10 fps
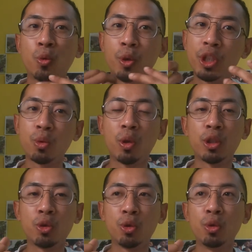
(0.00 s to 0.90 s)
which
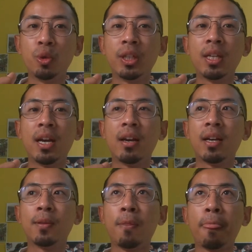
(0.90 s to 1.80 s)
one to do it,
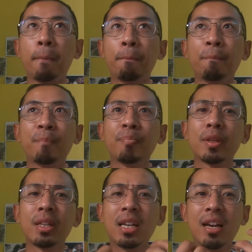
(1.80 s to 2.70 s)
and
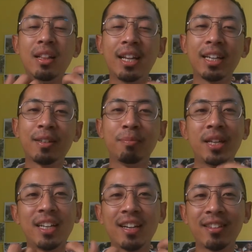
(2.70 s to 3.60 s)
yeah, like
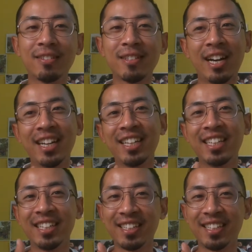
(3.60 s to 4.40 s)
many others, I